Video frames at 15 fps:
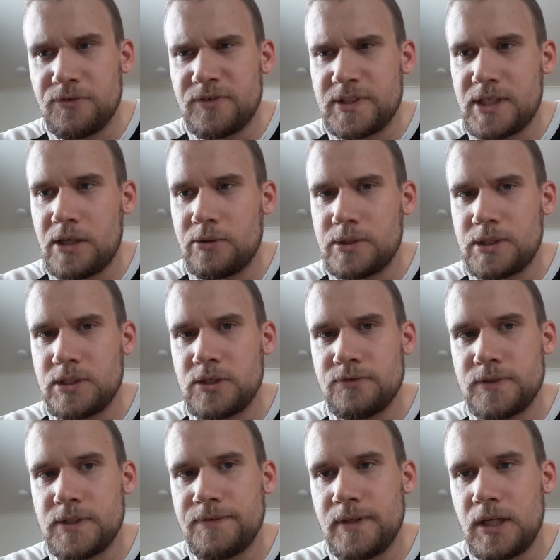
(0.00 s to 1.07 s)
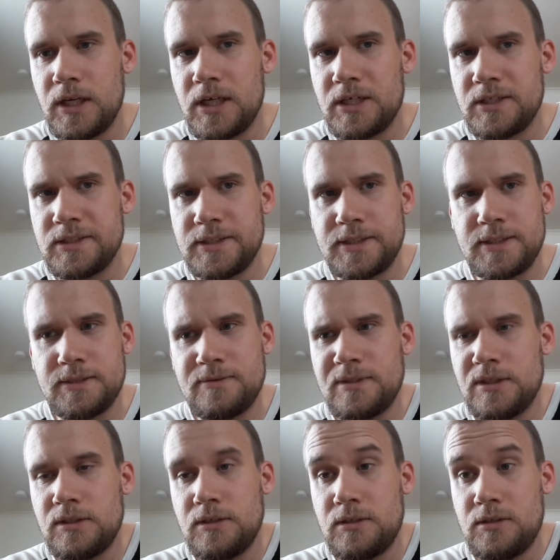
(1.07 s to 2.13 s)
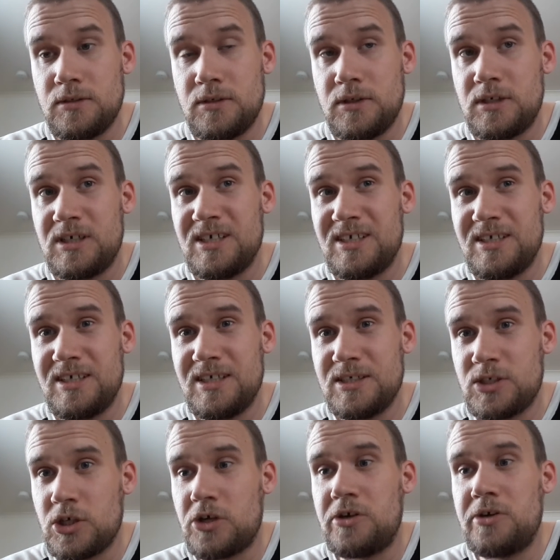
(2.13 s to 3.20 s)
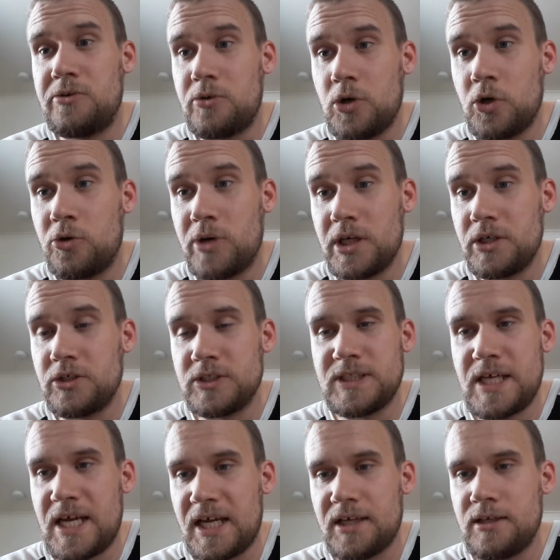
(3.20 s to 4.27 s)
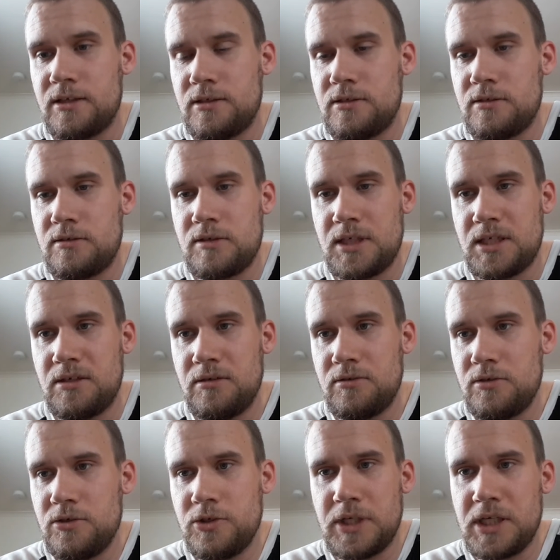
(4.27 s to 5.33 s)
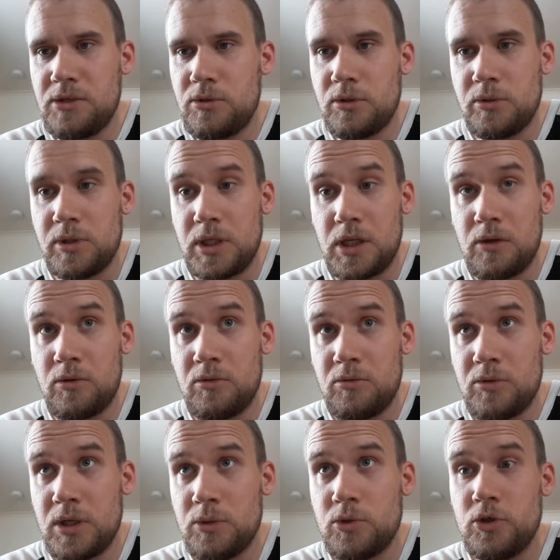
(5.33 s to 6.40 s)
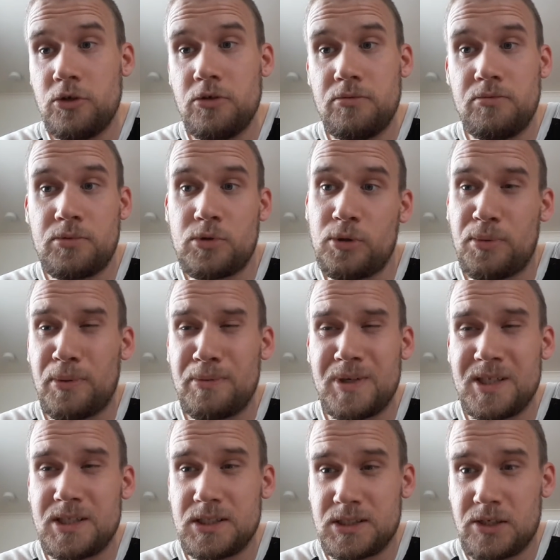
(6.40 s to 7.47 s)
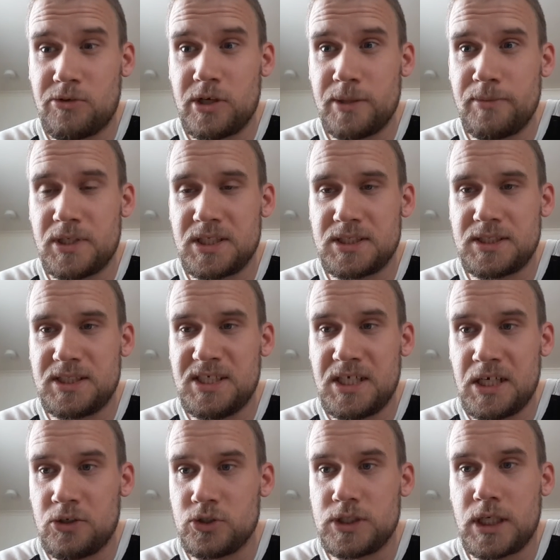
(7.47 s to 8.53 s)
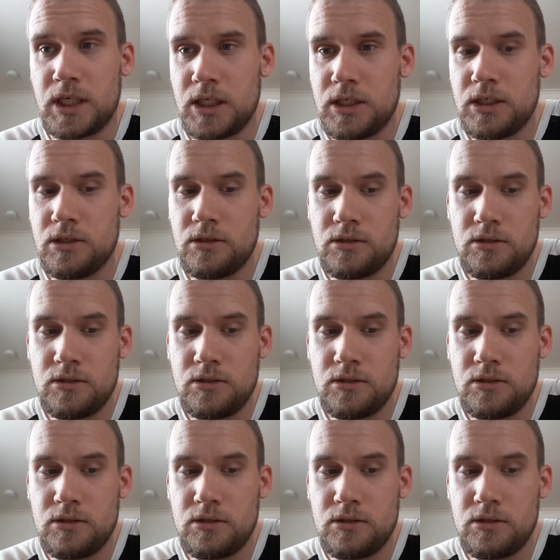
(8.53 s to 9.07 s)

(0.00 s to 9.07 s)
of thousands of civilians, is a horrendous act. Today we would probably describe it as genocide.